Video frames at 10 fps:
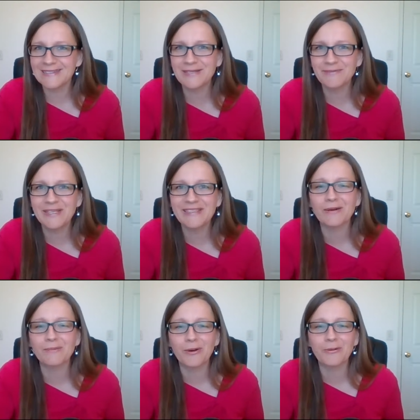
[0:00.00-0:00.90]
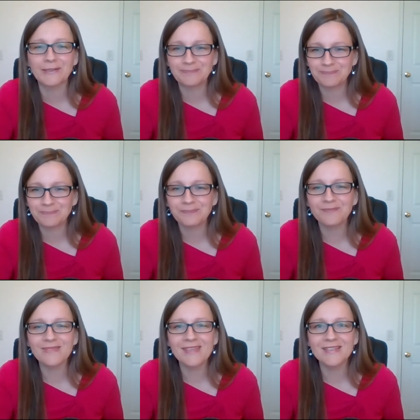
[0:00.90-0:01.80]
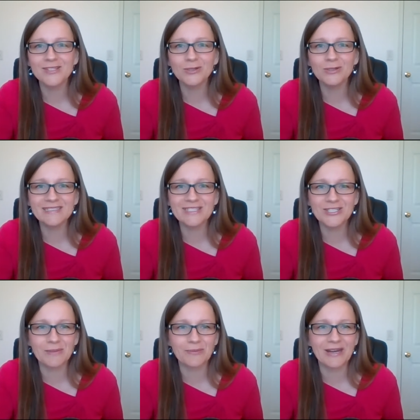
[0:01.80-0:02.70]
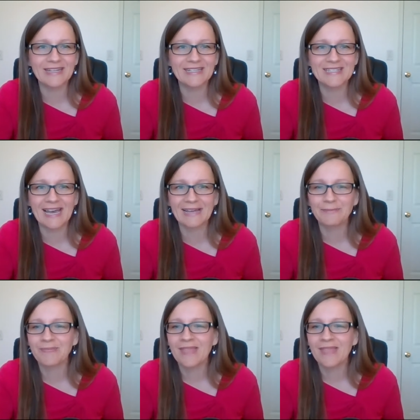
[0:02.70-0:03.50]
doesn't mean they're broken. So let's jump right into that.